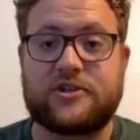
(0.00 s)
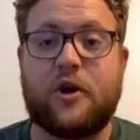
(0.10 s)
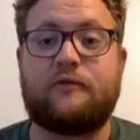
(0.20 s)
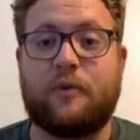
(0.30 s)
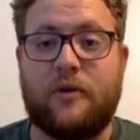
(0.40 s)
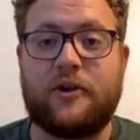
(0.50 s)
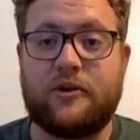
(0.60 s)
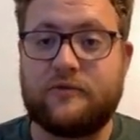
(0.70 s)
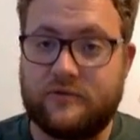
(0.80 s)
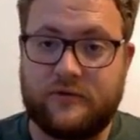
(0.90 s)
So if you want the
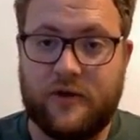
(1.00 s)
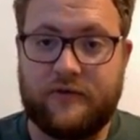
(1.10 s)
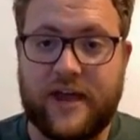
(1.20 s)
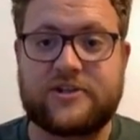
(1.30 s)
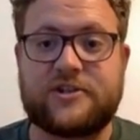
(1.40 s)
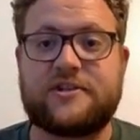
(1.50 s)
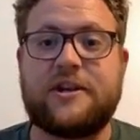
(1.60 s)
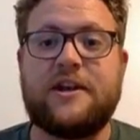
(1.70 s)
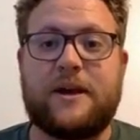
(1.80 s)
no notifications,